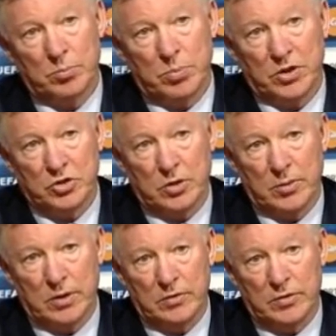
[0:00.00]
pitching
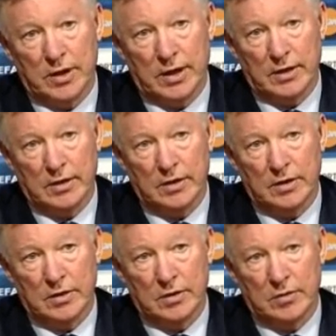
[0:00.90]
him in tonight
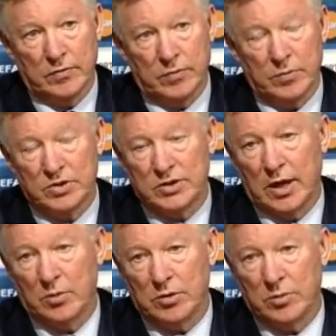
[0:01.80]
from the
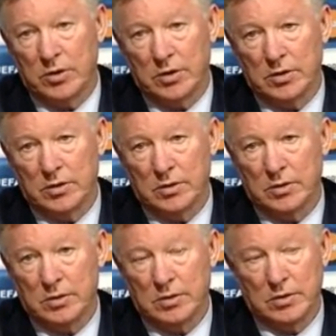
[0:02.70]
start would have been
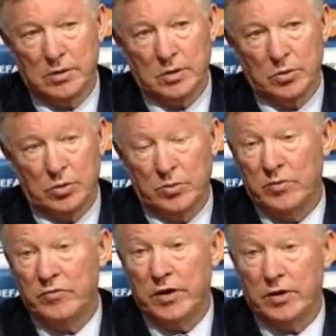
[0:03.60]
wouldn't
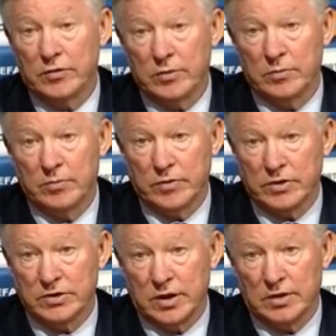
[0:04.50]
been fair to him
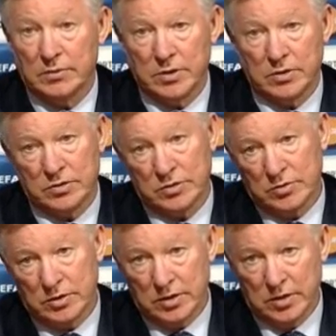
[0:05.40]
for a start, because he
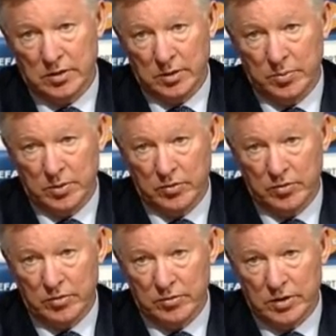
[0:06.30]

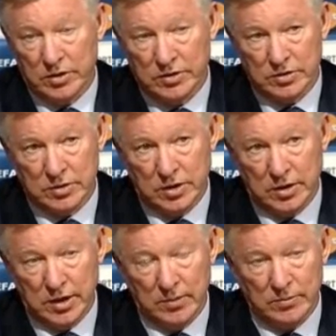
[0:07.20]
really does
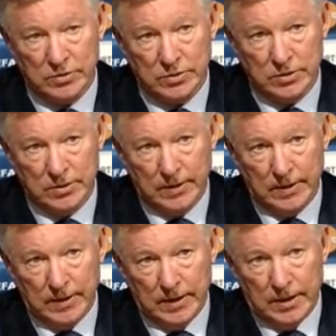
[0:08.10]
need games.
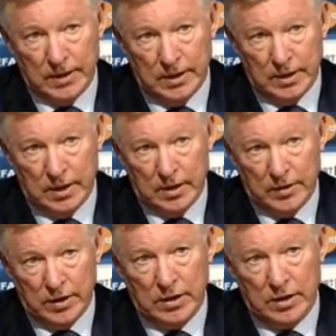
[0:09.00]
I
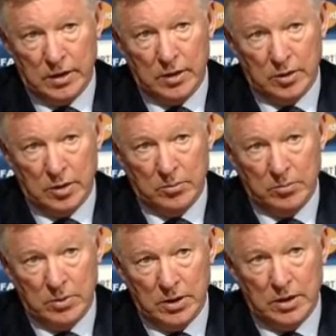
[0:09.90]
think he
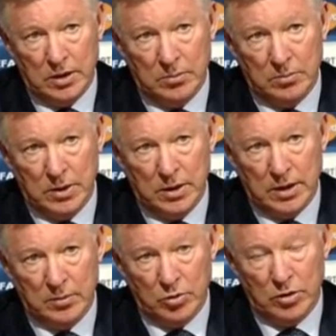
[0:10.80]
may
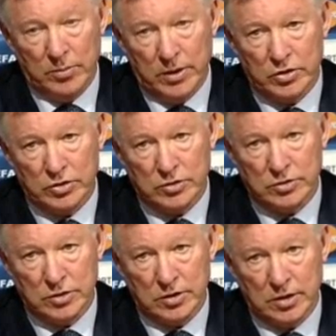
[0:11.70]
get him on the bench
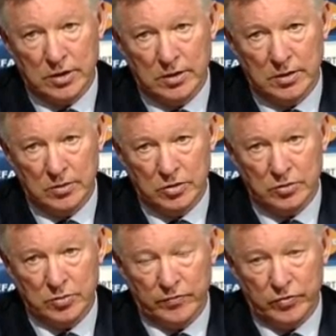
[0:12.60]
on Sunday,
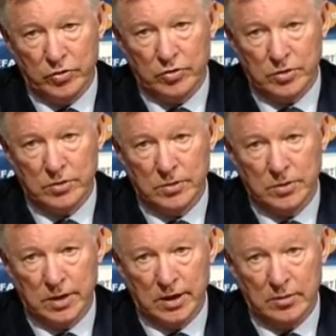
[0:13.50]
just with a view to
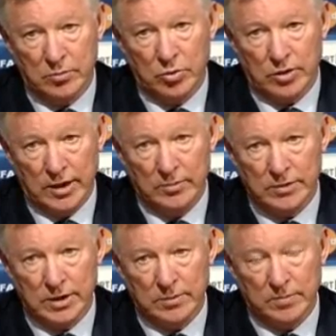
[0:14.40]
getting him more
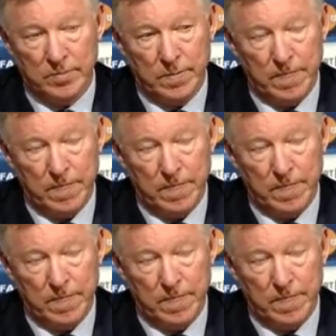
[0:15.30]
game time.